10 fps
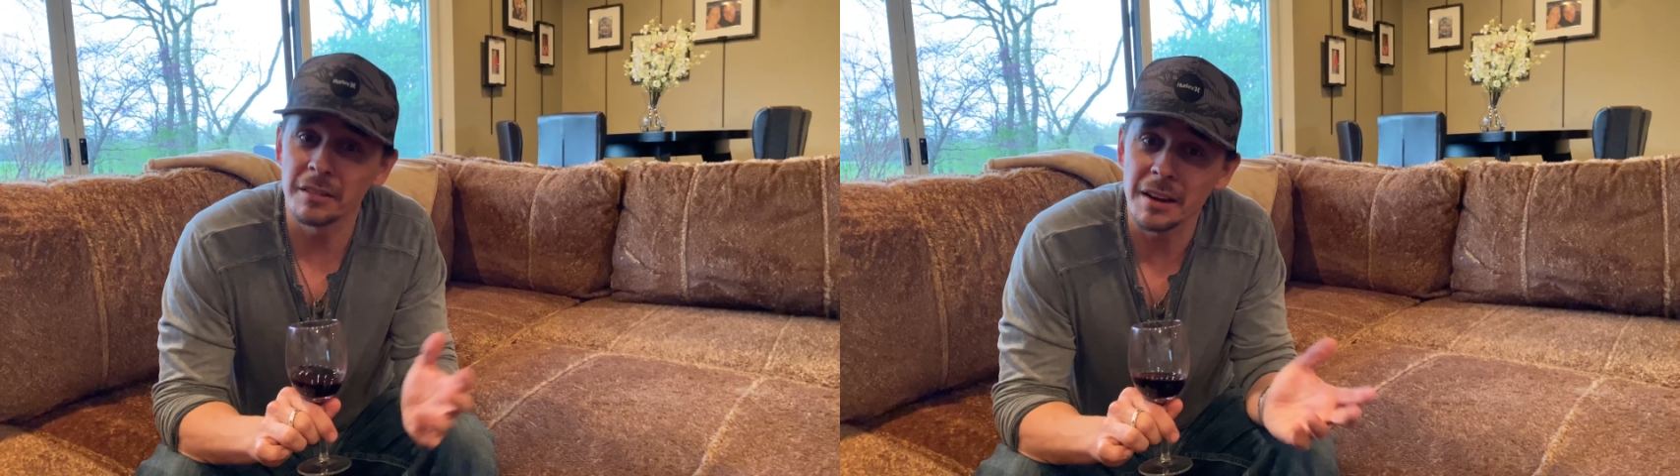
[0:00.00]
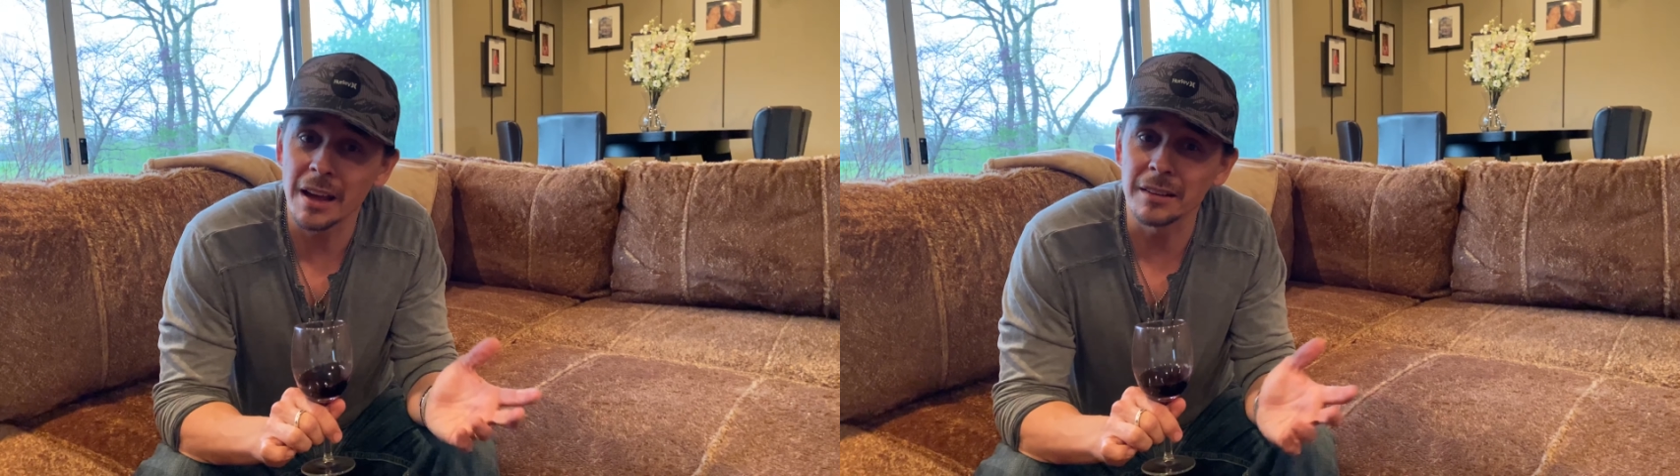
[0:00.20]

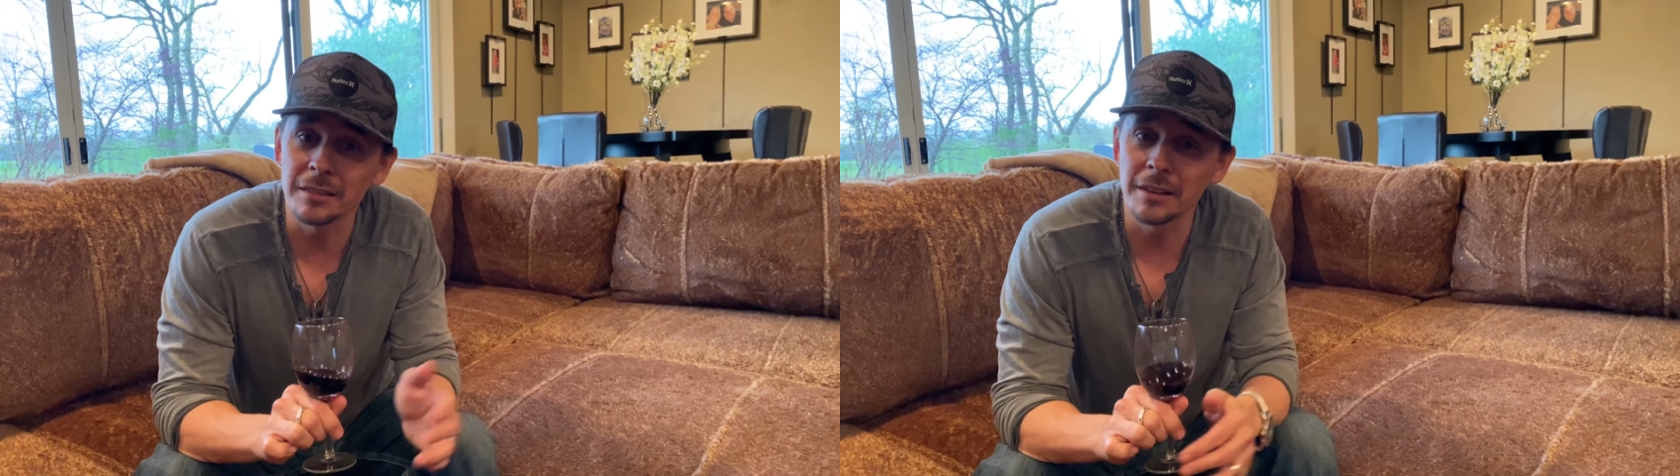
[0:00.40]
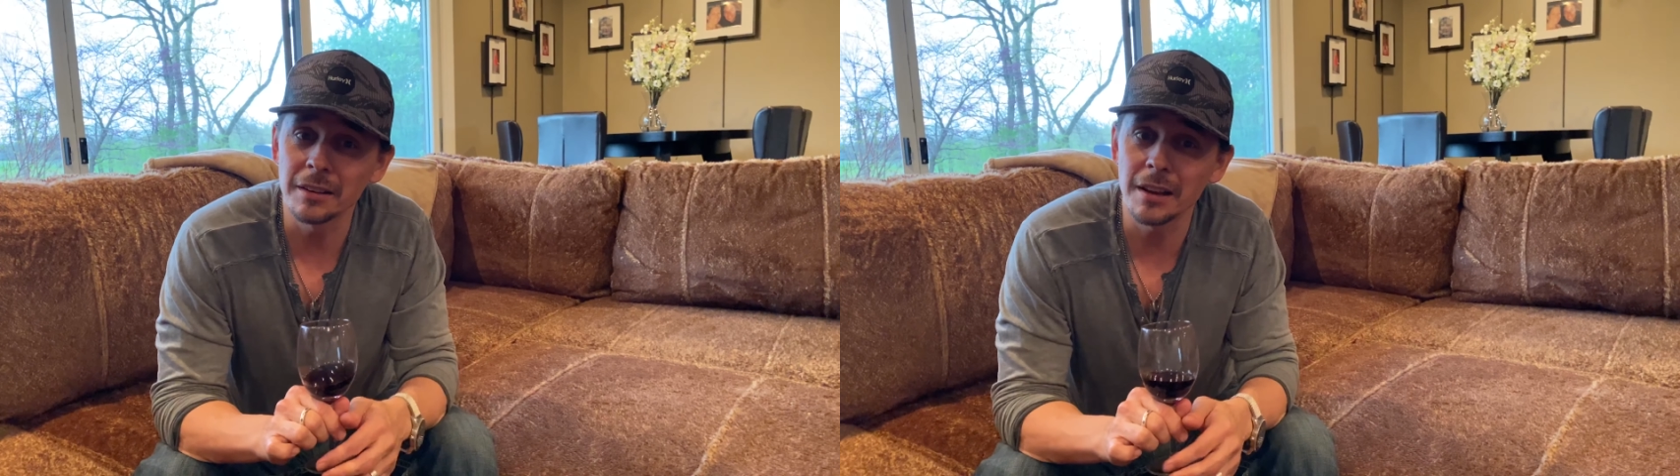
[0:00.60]

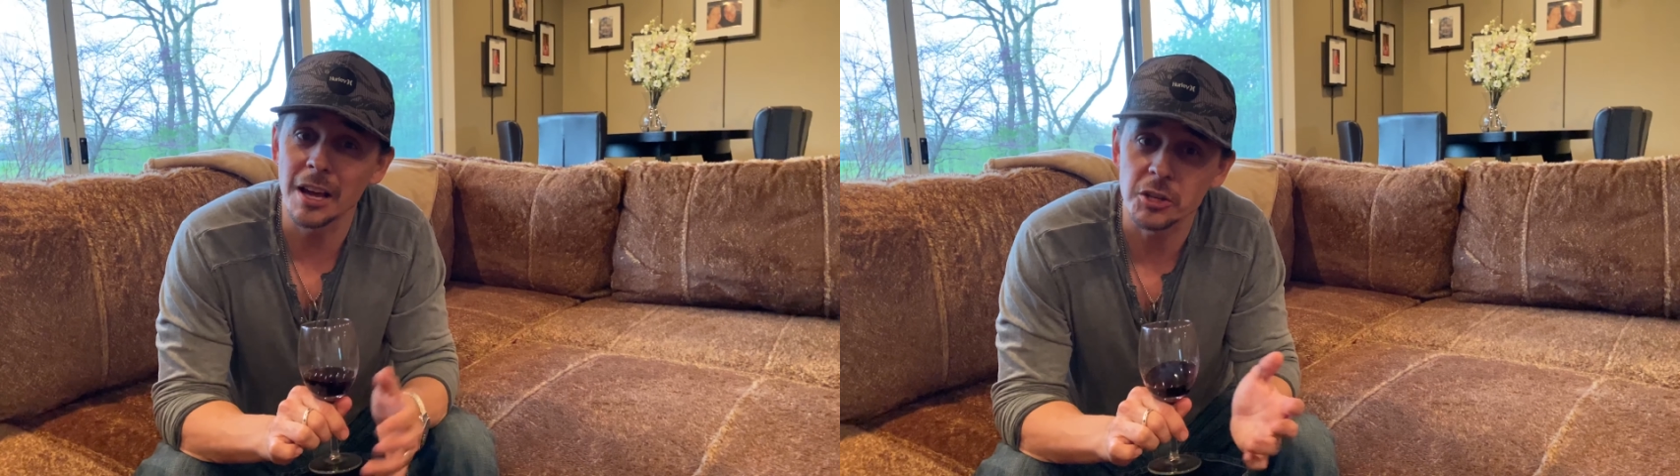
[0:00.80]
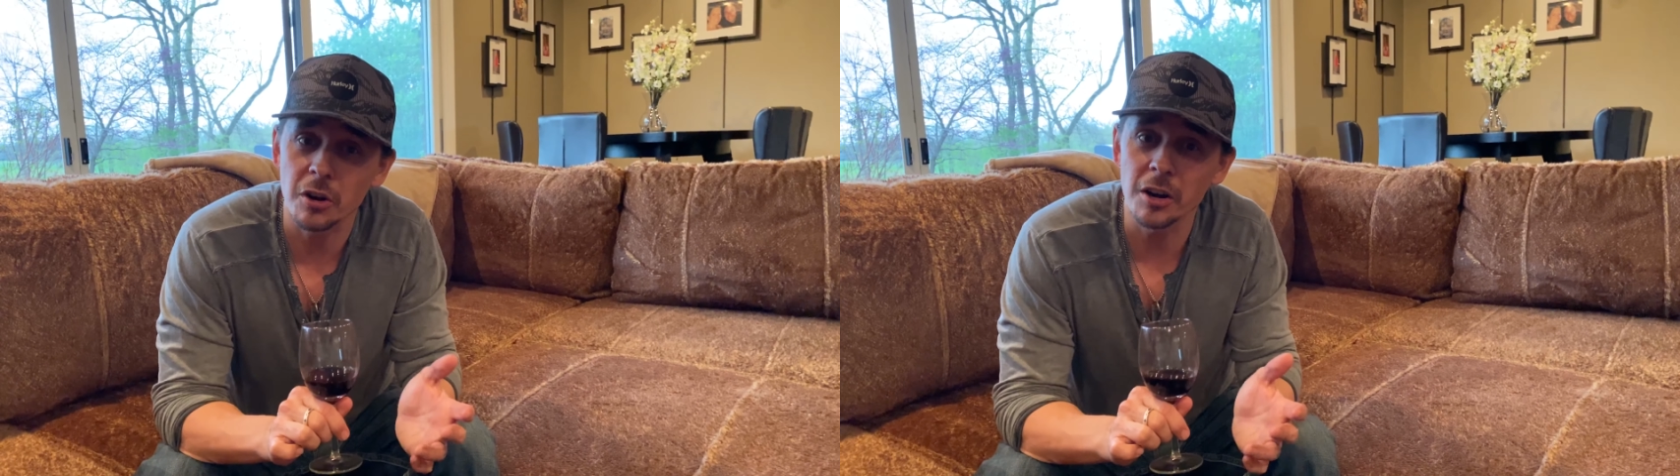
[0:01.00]

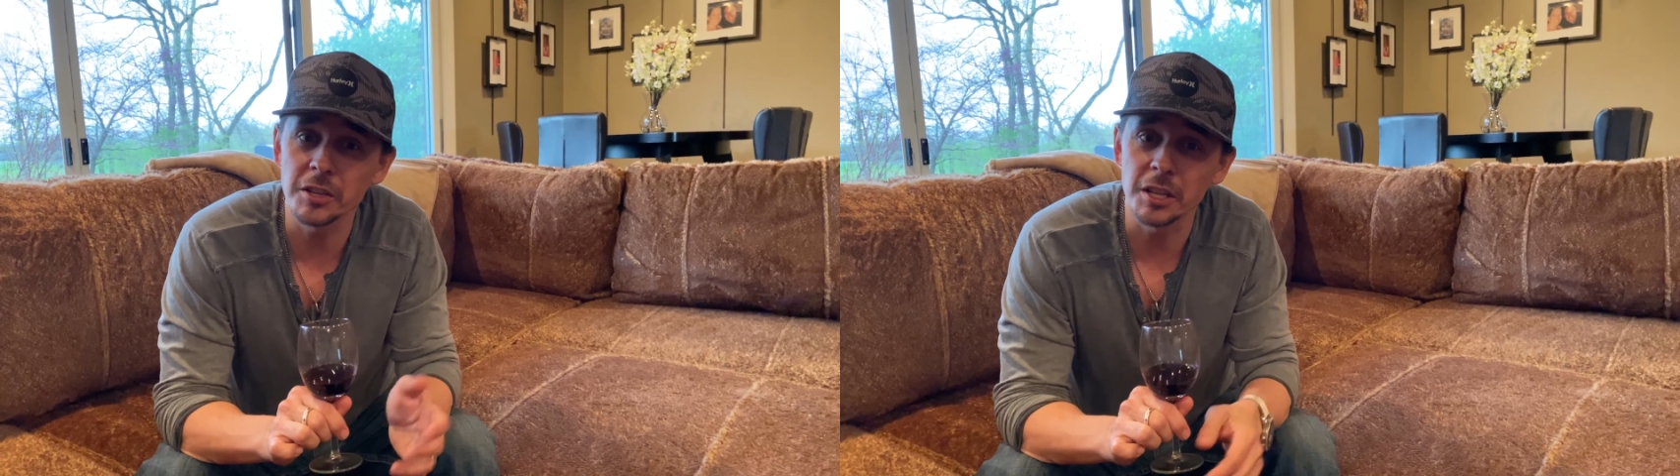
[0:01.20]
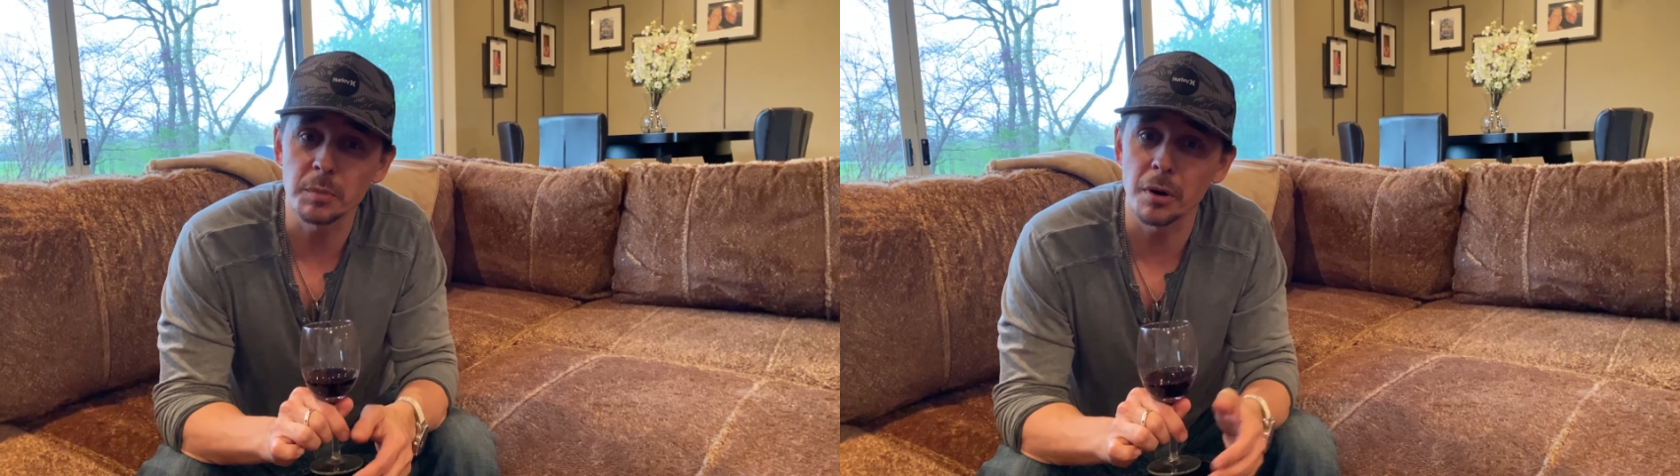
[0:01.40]
not
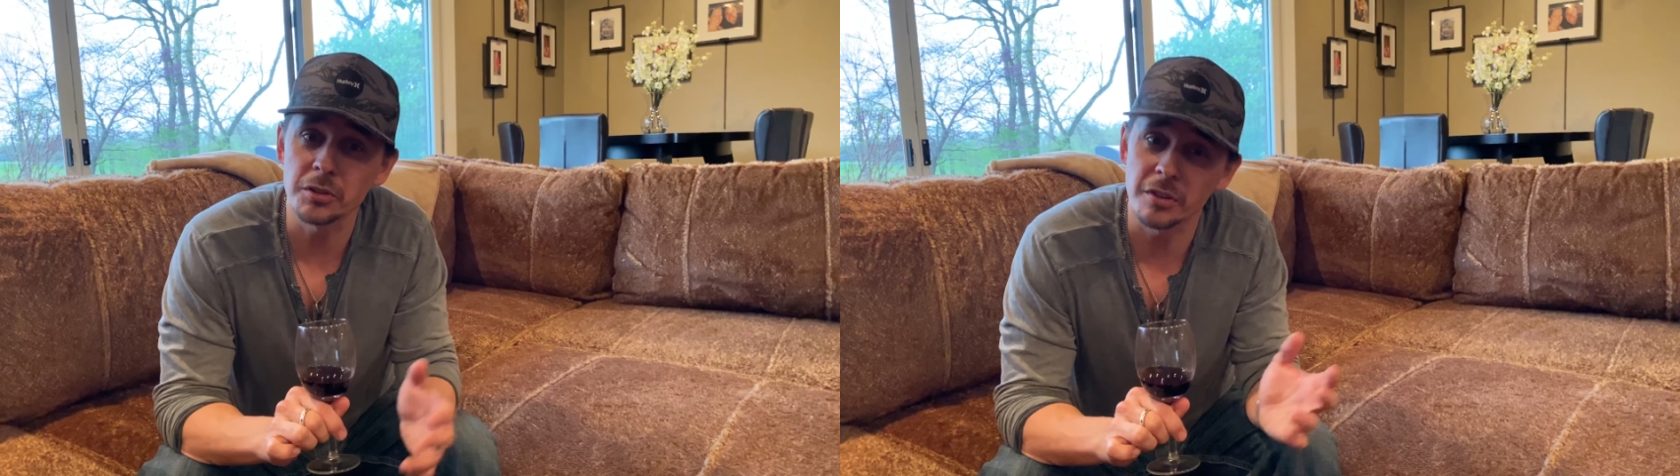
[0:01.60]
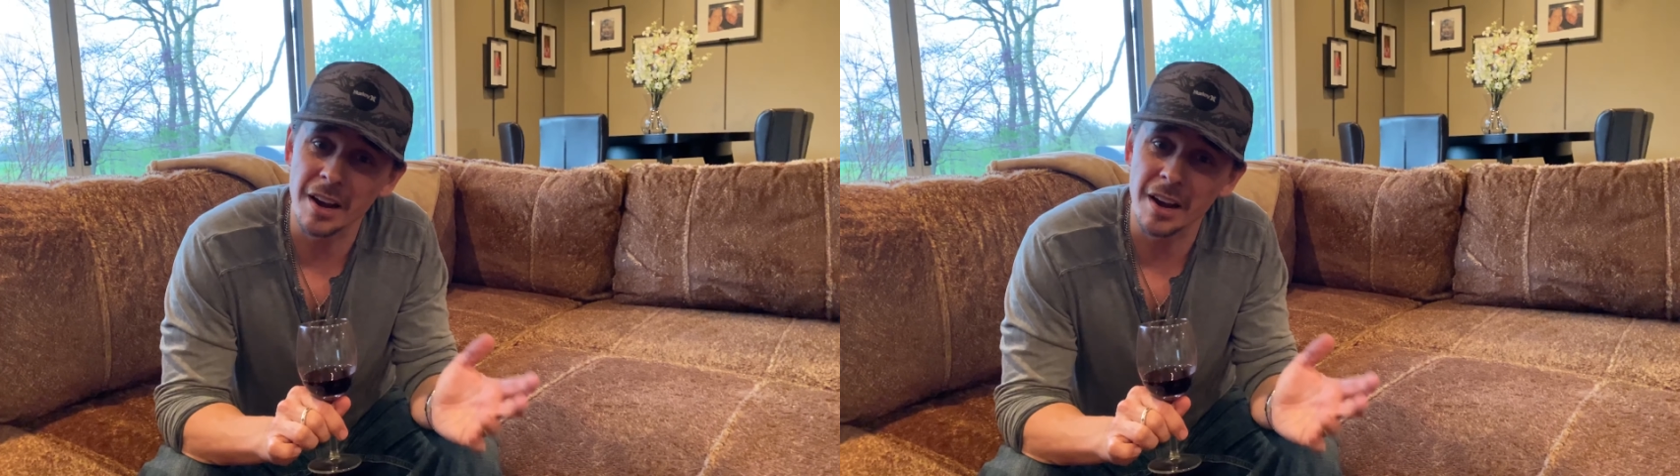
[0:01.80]
charging this person,